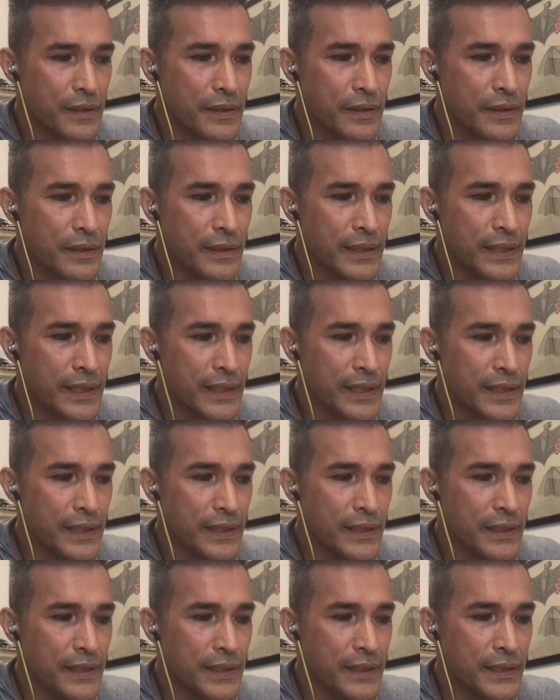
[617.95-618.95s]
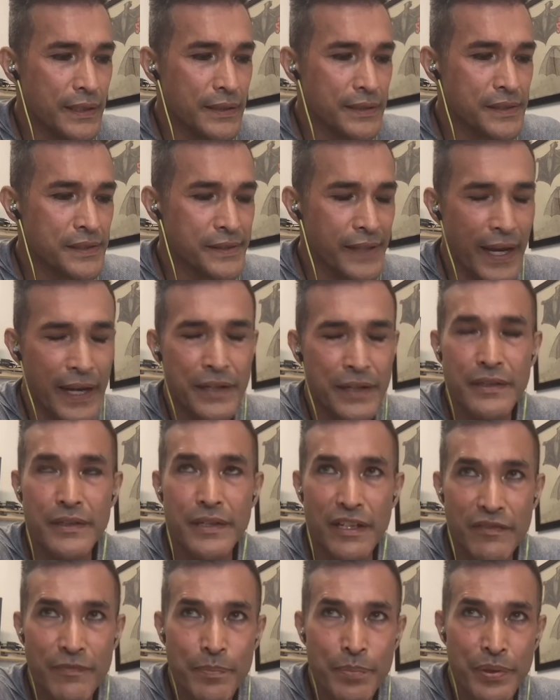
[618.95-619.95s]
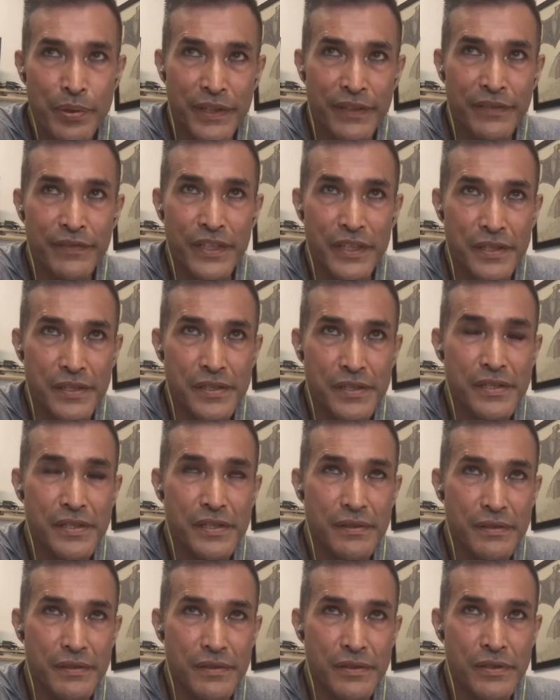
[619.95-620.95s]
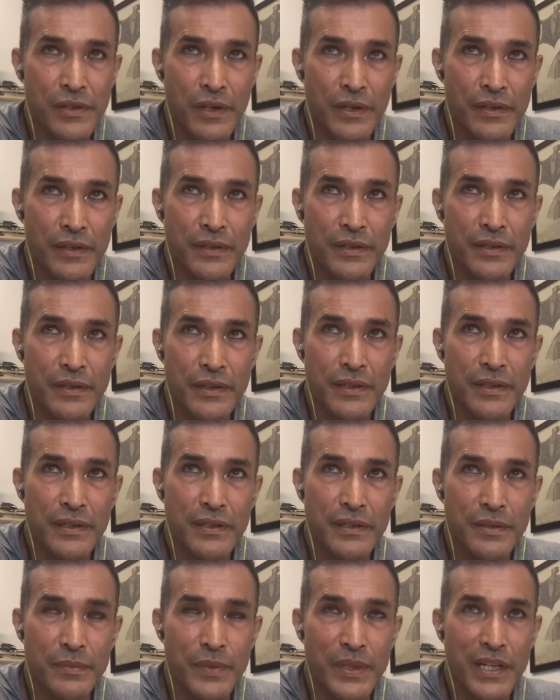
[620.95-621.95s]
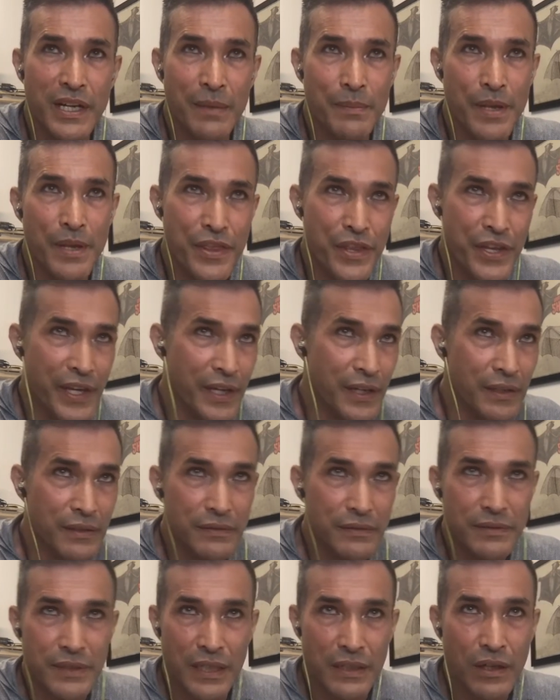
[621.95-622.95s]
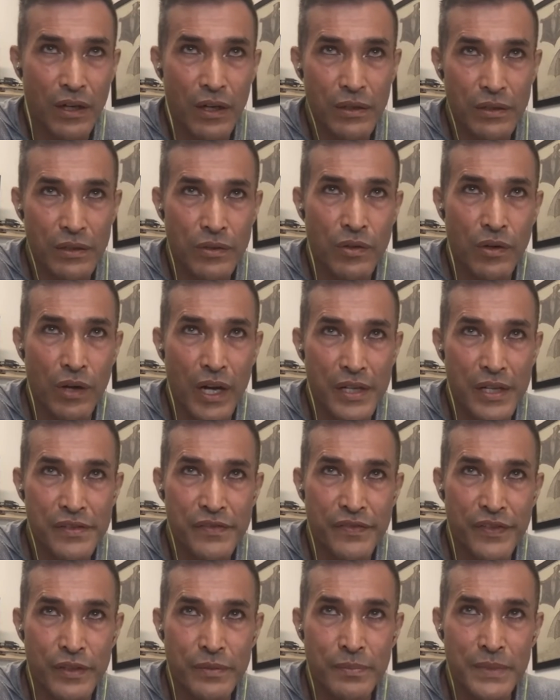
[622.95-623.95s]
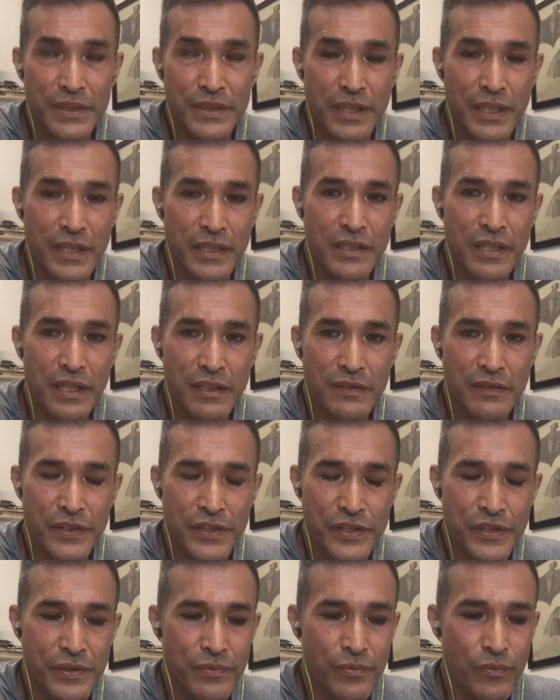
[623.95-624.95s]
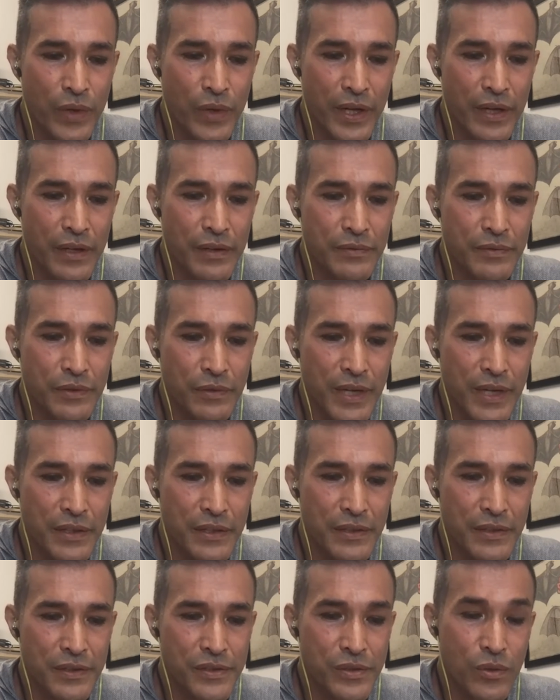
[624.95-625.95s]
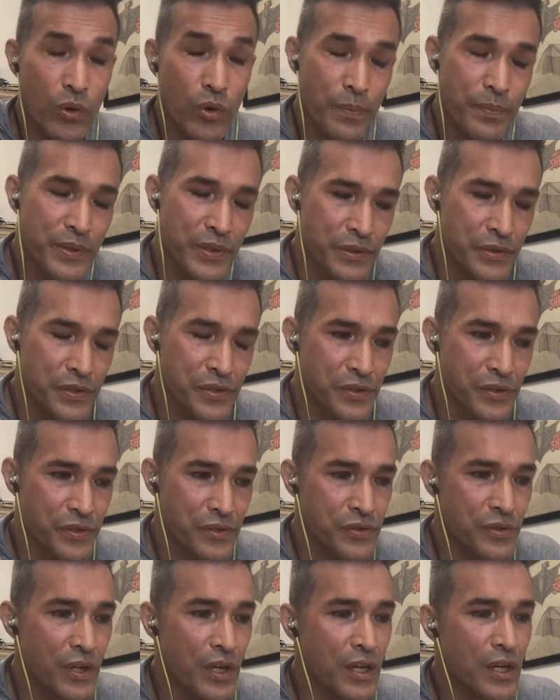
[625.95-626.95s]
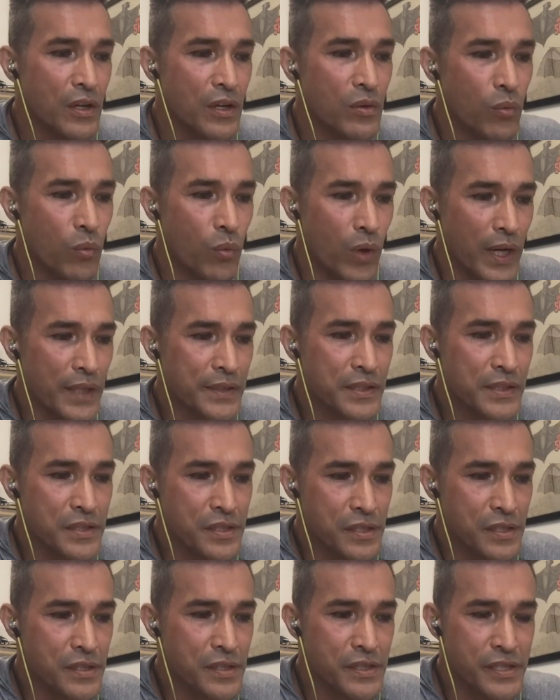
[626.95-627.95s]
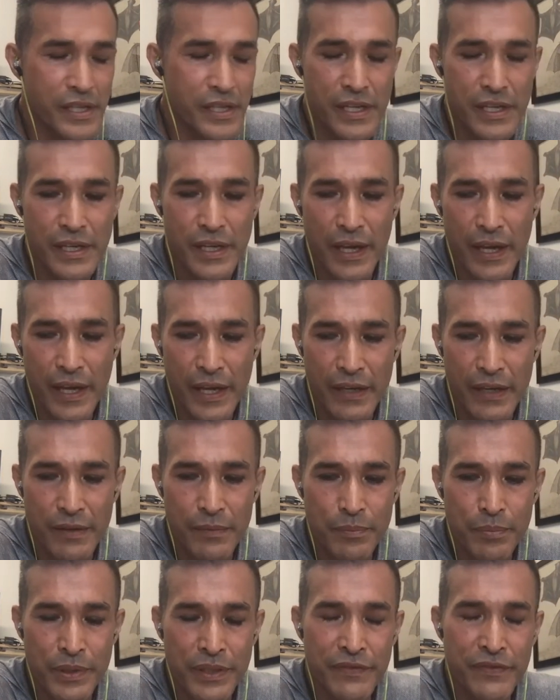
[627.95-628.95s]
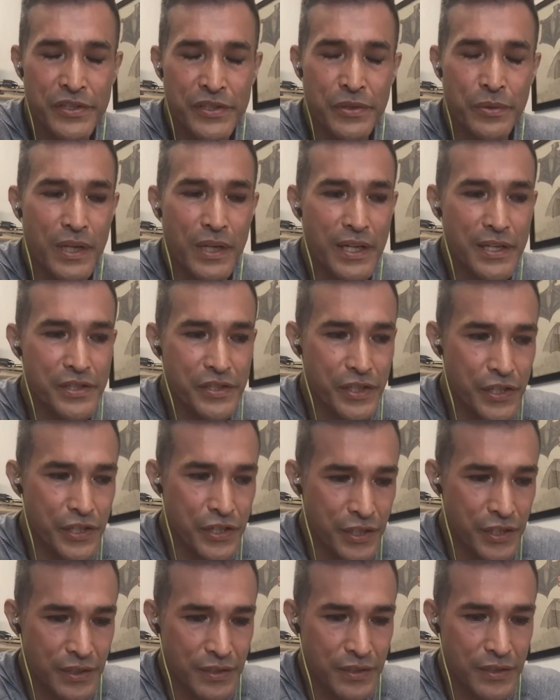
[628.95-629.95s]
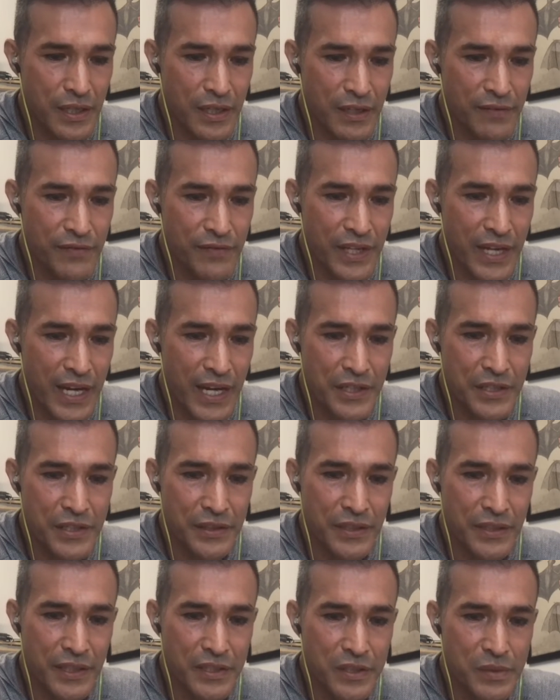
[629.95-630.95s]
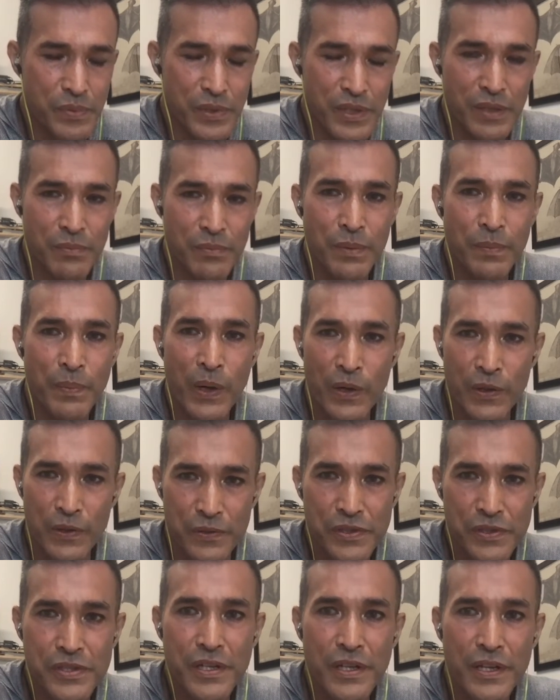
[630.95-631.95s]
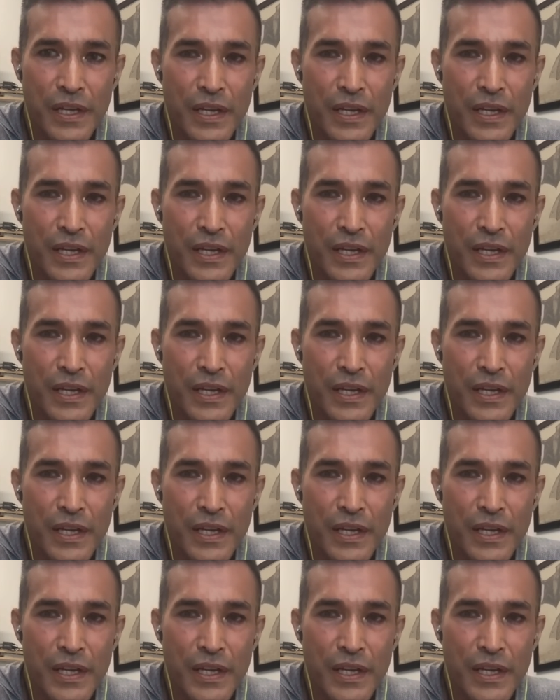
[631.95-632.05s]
the standard of previs started to become a thing, like all across film and television, where directors or producers wanted to see a pre-visualization of the action that is being proposed.